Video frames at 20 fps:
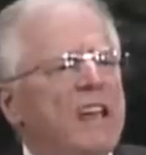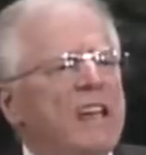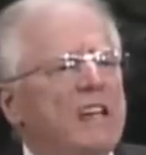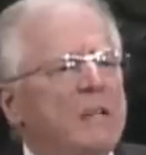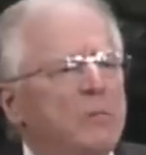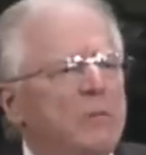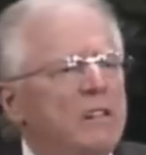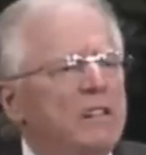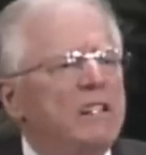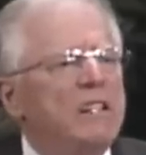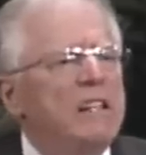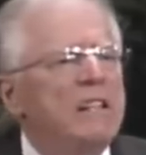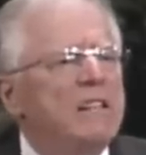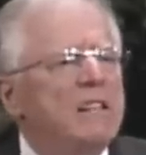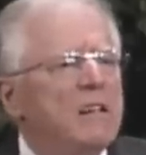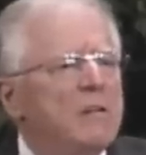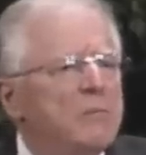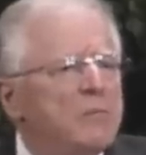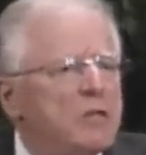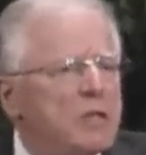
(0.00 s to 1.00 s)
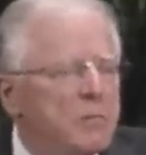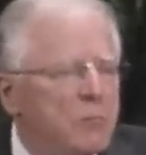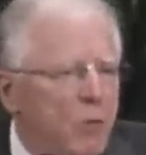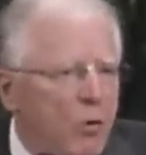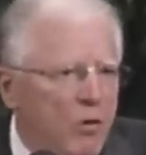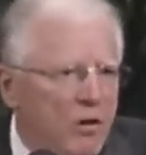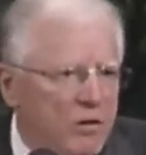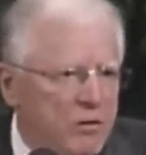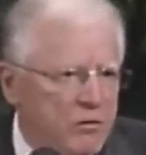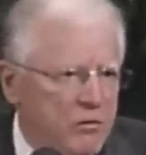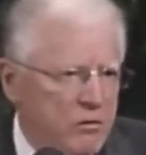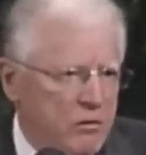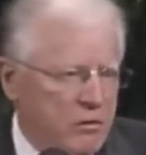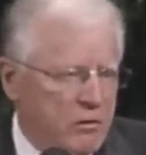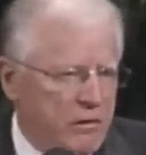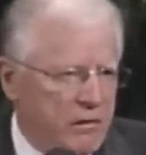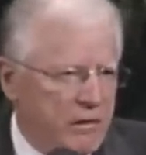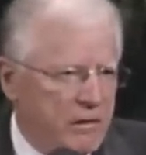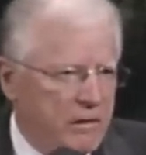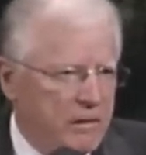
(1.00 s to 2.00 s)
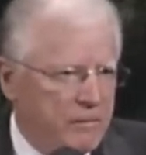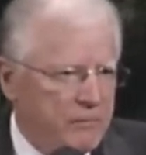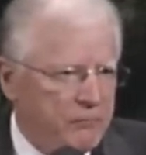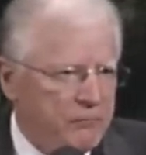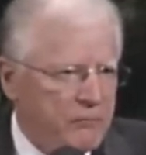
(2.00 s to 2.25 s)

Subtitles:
it will lead them to more truth.